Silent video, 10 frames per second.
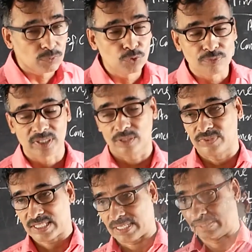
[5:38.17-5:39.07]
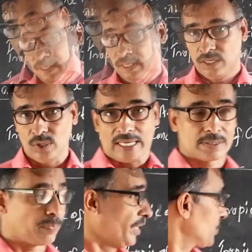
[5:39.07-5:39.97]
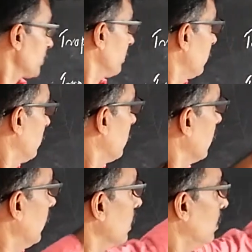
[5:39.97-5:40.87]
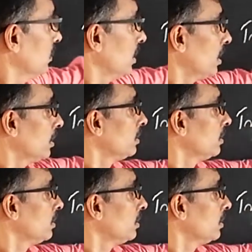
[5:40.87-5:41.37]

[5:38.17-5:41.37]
movement of the sun? Look at please here on the